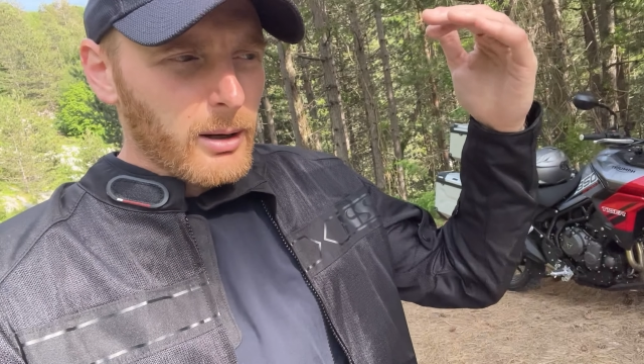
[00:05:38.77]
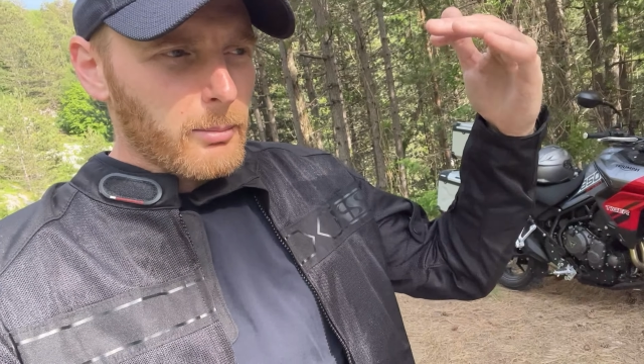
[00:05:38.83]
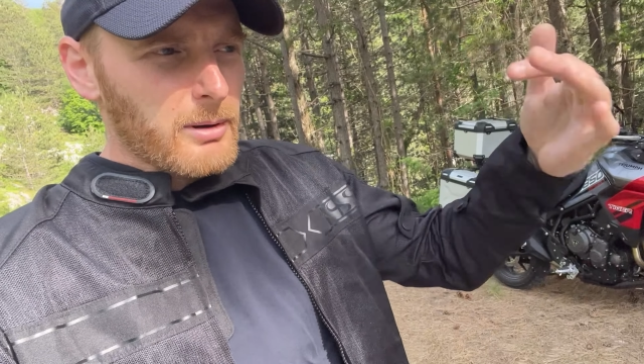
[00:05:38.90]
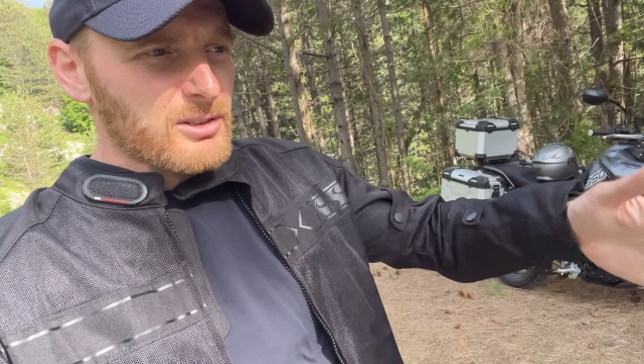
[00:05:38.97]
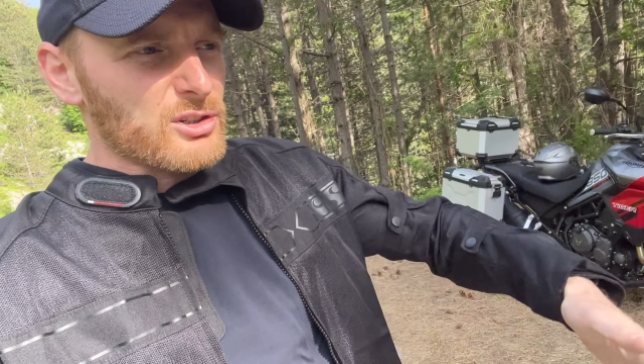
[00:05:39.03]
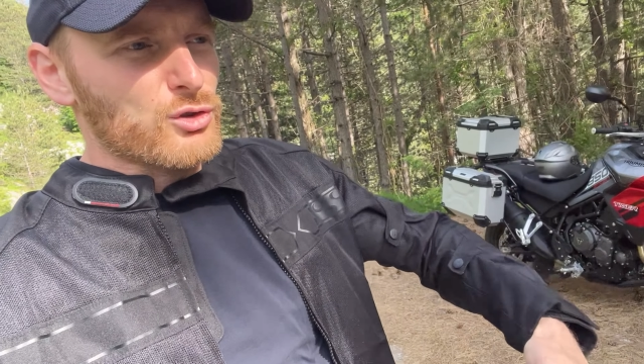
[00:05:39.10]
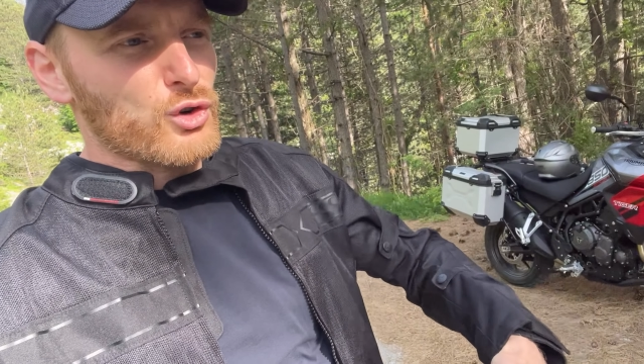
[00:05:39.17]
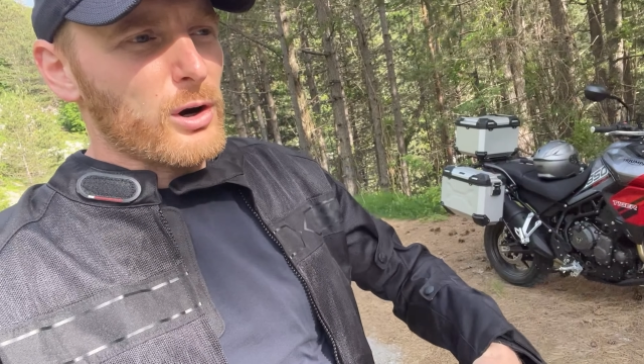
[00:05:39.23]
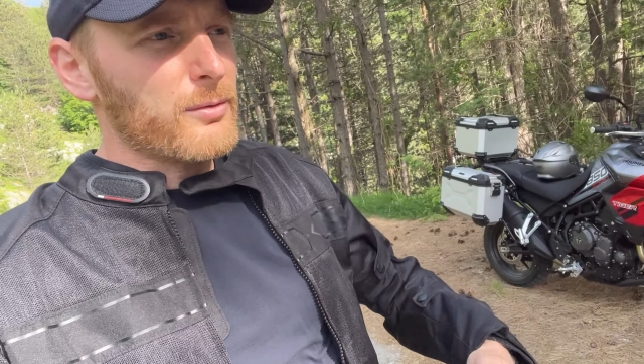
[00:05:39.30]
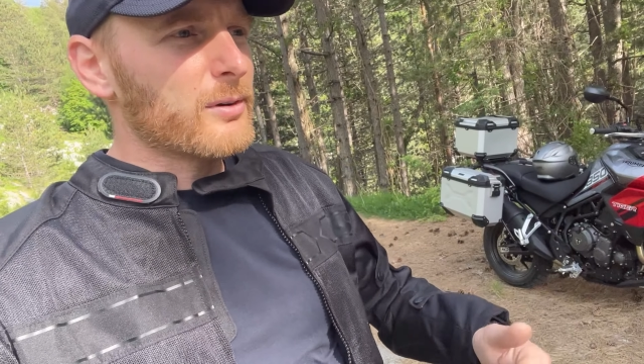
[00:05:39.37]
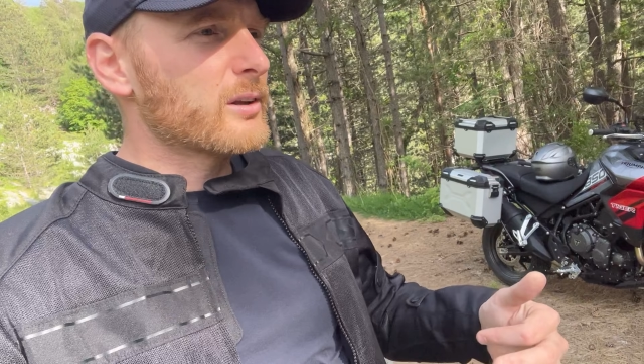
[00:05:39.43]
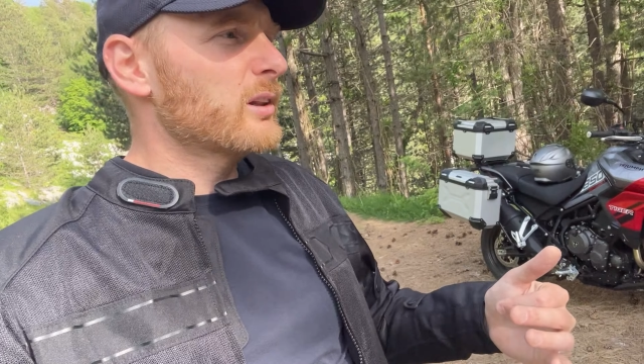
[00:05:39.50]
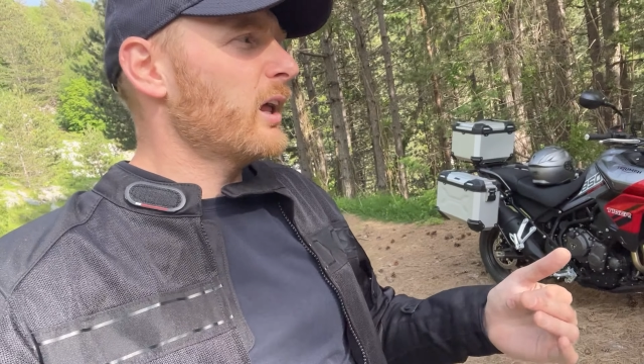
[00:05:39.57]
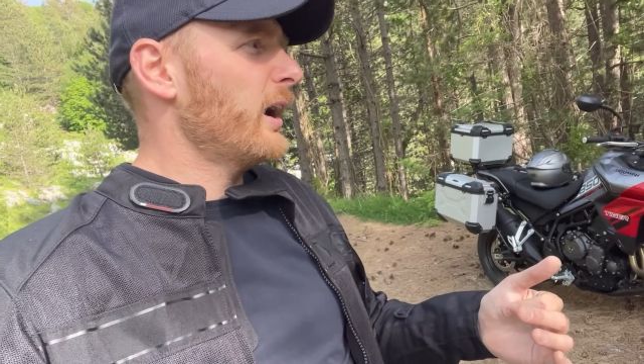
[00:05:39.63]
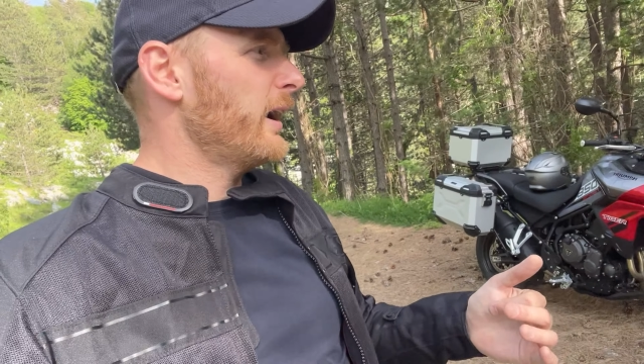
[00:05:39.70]
by the
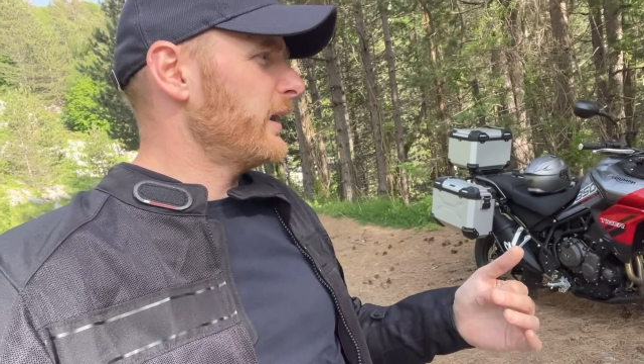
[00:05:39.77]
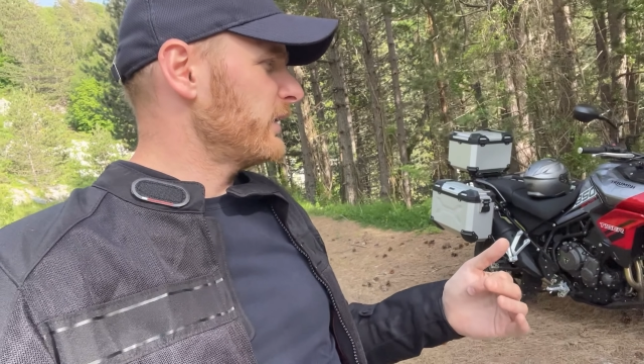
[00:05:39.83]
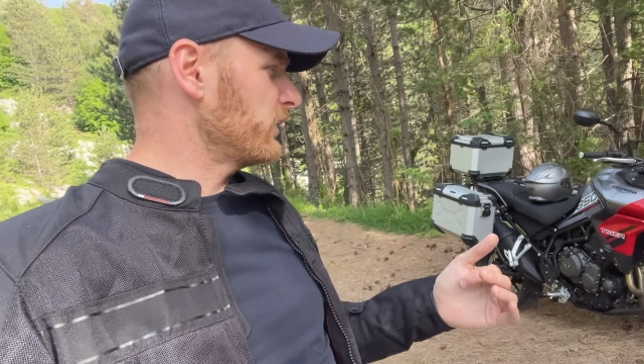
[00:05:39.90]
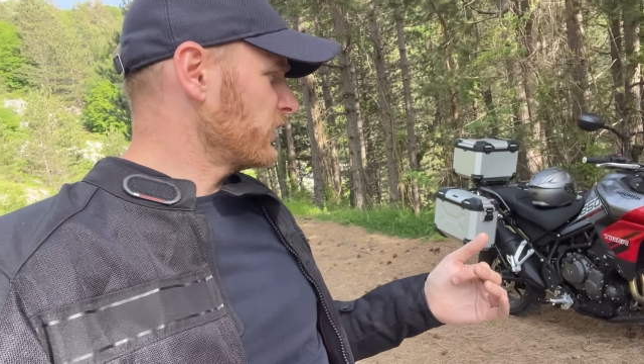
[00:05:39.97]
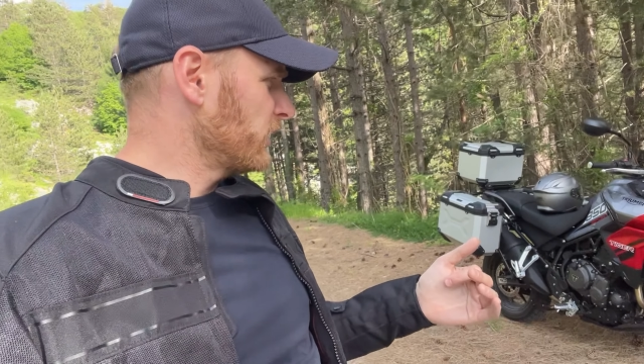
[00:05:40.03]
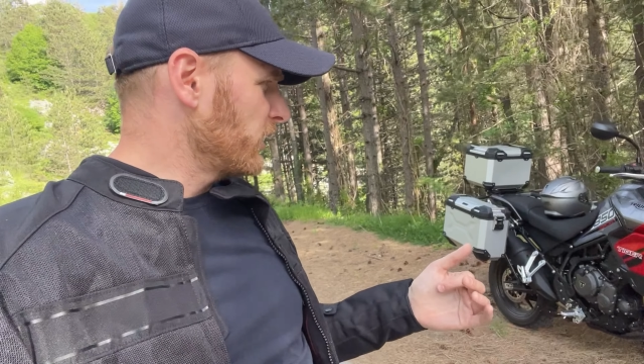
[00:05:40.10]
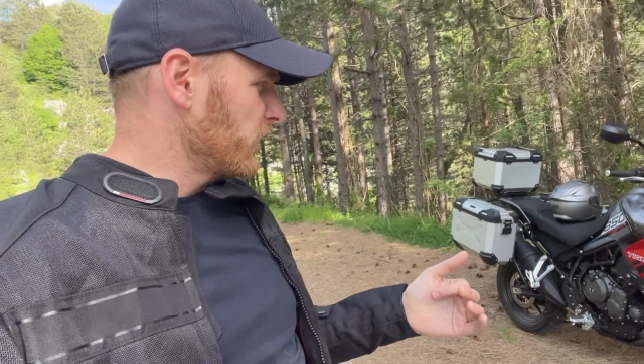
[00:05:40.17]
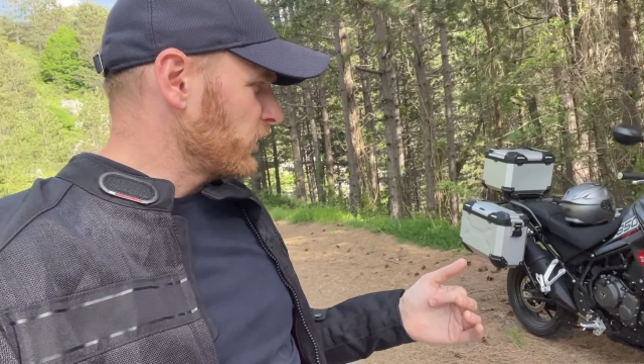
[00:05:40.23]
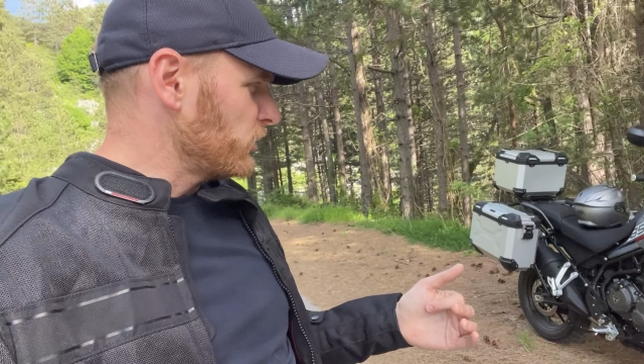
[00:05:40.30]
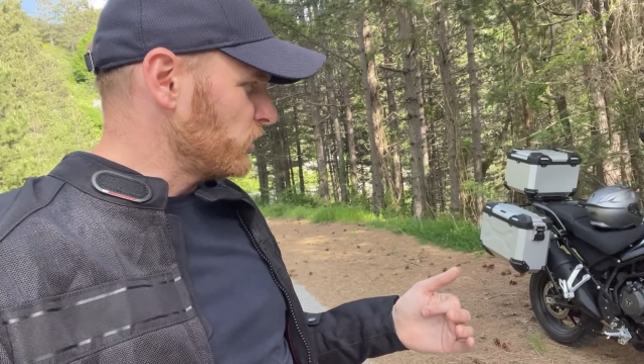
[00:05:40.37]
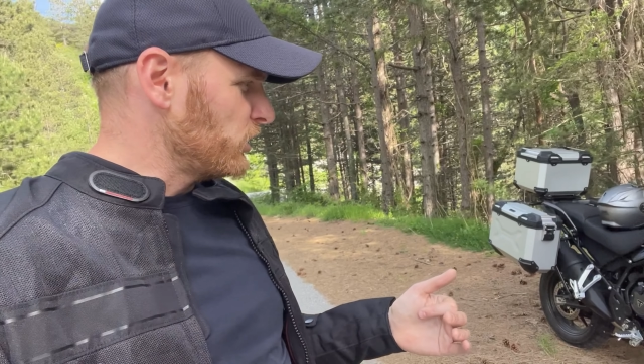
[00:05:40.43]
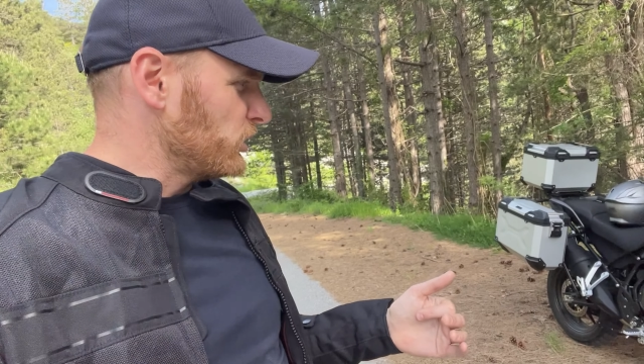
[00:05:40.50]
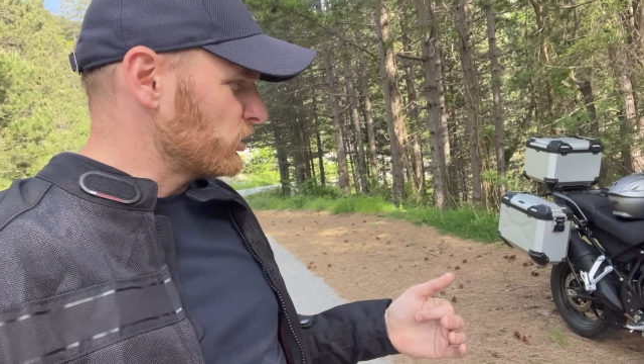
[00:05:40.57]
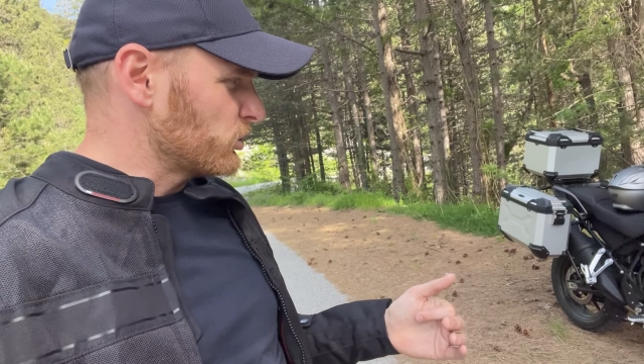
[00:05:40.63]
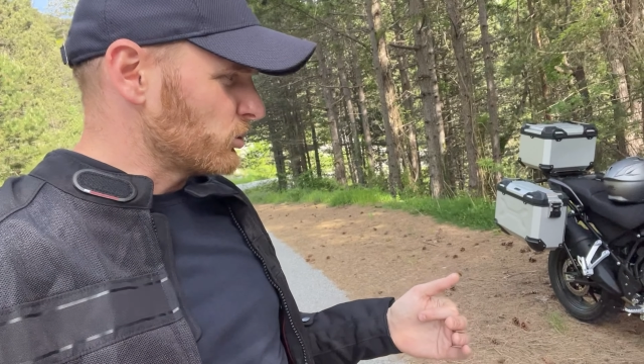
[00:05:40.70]
traffic light, you need